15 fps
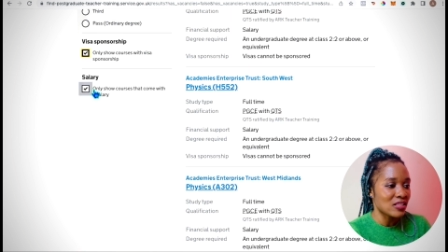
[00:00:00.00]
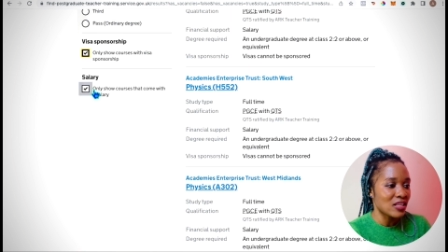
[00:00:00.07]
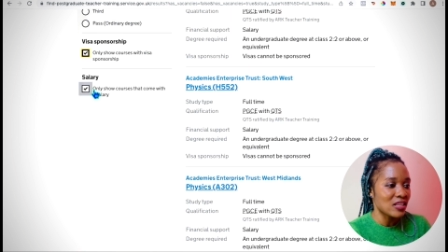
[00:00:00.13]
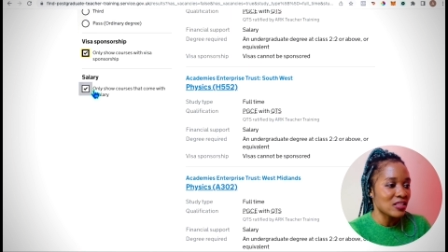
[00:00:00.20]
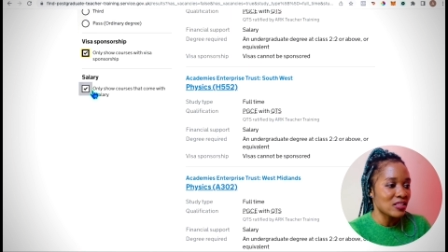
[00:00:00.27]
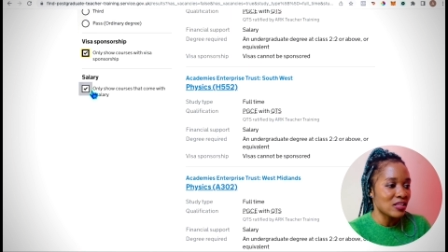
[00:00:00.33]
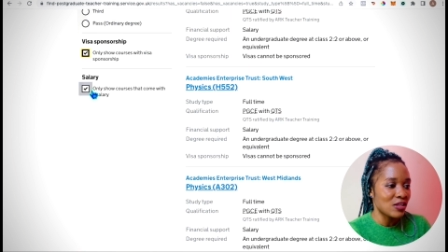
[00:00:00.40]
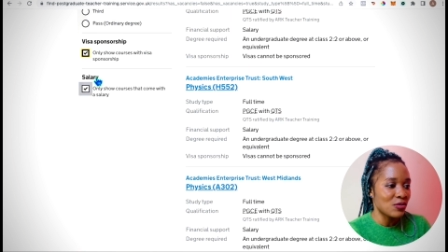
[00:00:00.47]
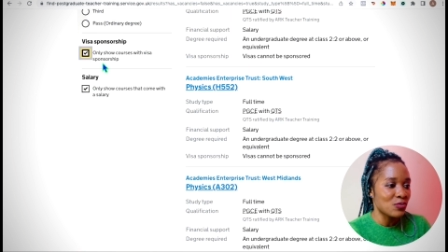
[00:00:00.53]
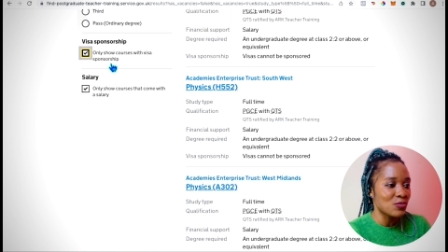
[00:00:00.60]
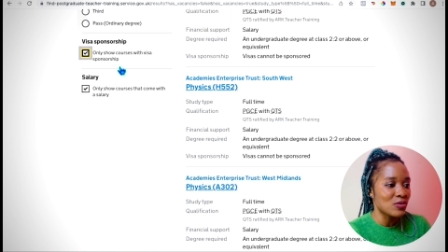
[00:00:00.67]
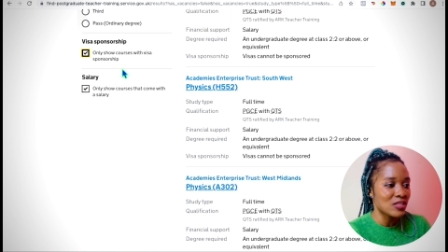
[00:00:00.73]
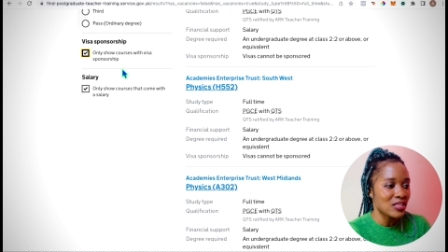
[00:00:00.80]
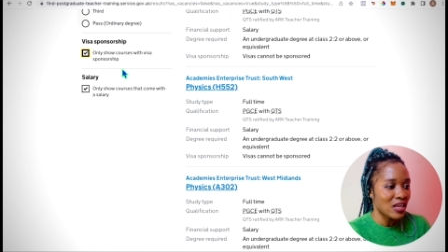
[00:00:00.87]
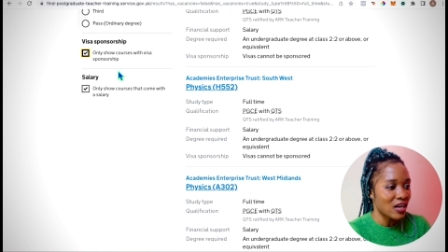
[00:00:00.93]
Let's say no
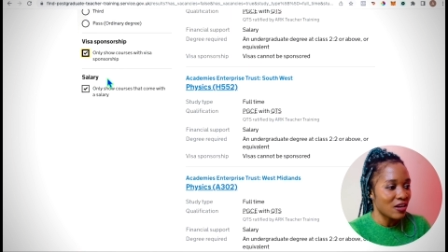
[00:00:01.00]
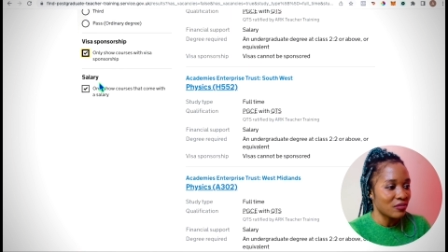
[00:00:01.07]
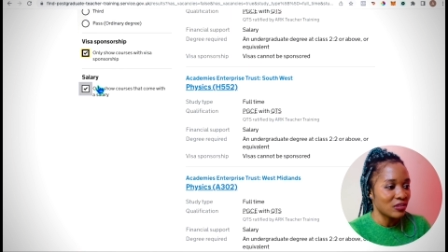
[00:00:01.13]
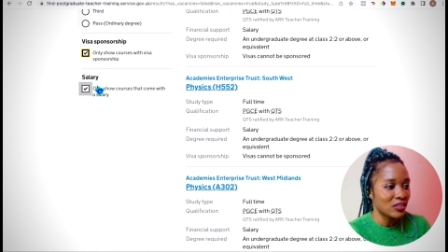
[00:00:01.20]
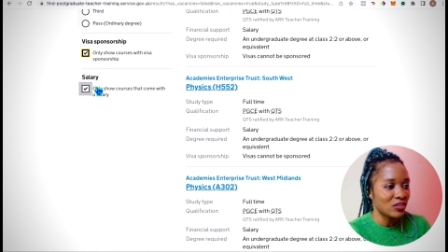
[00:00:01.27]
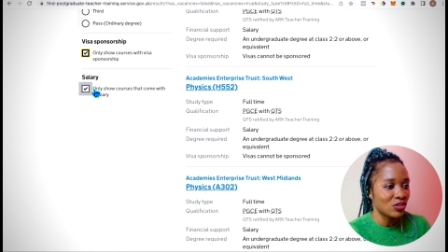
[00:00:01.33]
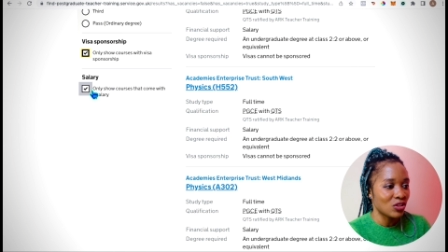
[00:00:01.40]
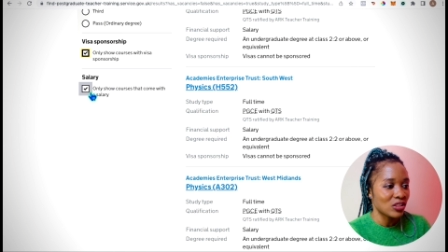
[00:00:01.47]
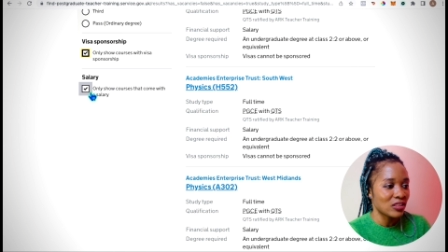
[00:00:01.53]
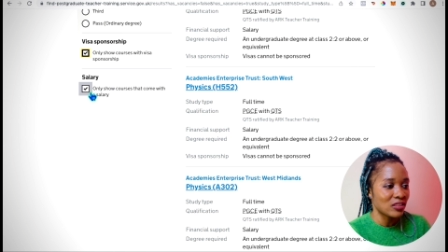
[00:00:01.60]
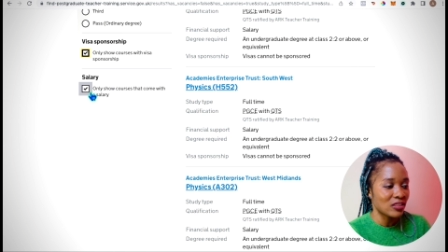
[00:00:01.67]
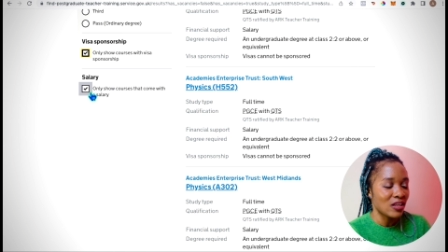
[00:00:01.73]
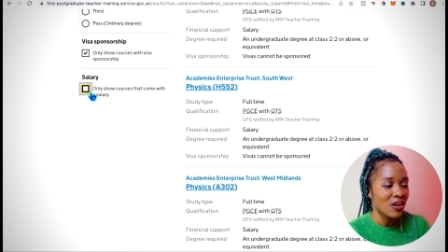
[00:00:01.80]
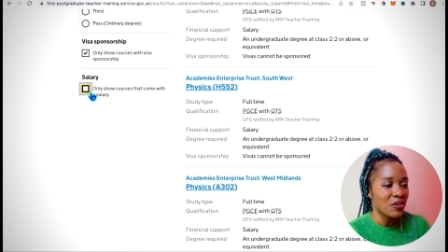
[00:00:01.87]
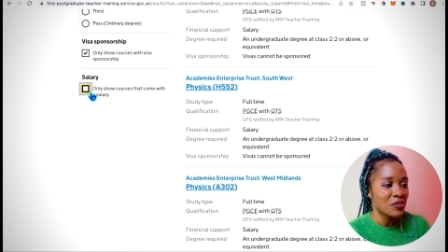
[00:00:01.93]
salary,
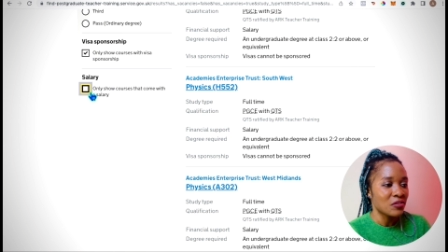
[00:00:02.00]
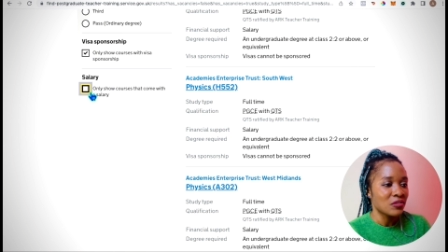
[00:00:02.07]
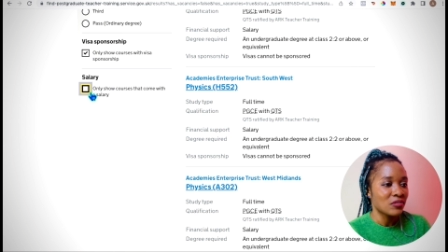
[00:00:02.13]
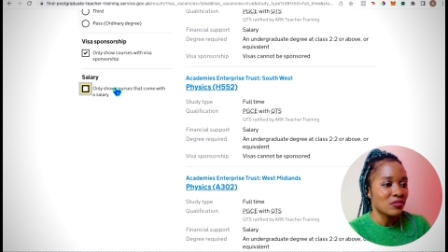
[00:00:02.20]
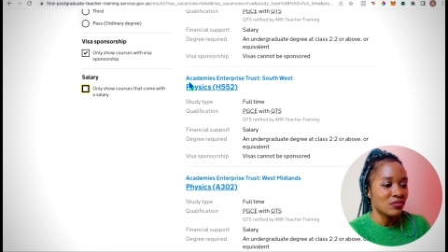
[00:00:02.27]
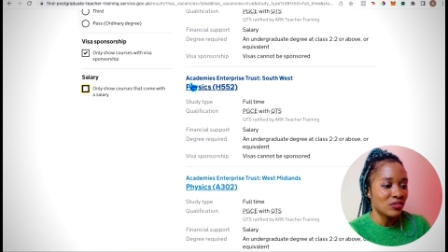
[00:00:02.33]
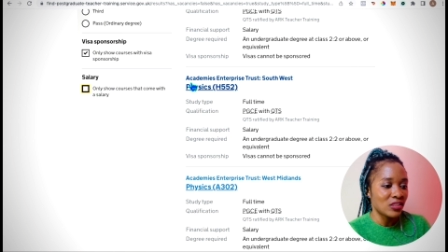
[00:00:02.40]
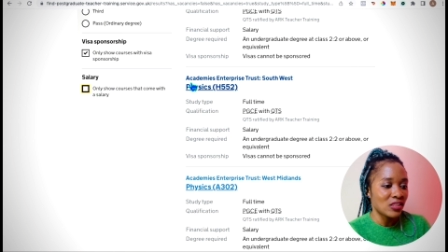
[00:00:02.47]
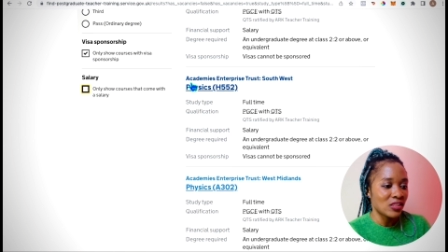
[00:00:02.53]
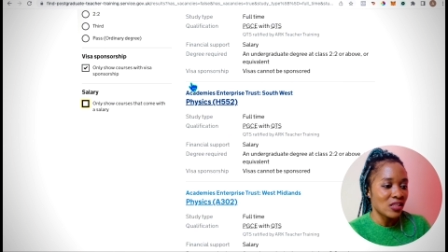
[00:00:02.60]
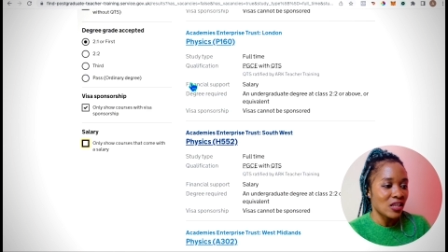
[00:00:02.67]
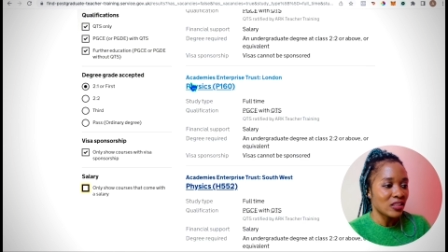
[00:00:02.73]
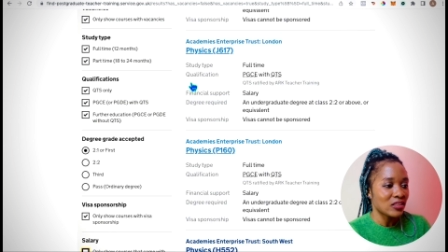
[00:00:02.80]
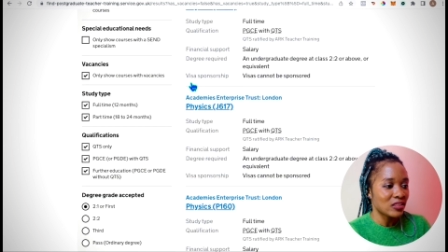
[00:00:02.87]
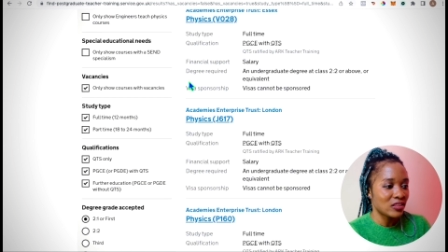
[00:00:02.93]
just
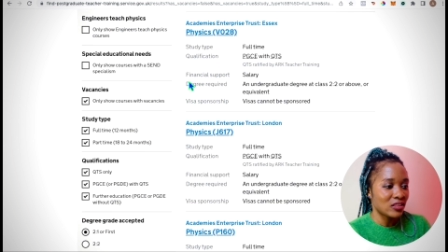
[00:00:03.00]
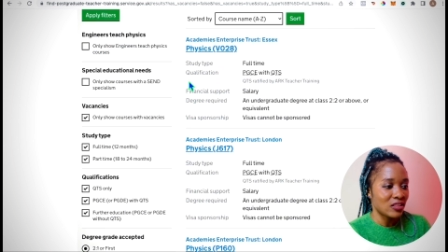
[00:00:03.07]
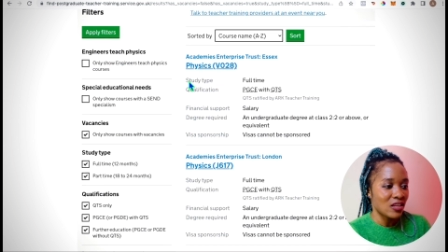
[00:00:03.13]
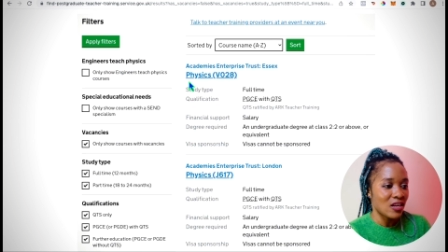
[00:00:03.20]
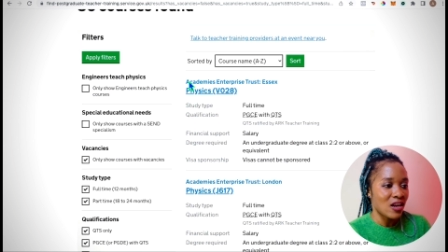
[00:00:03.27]
visas.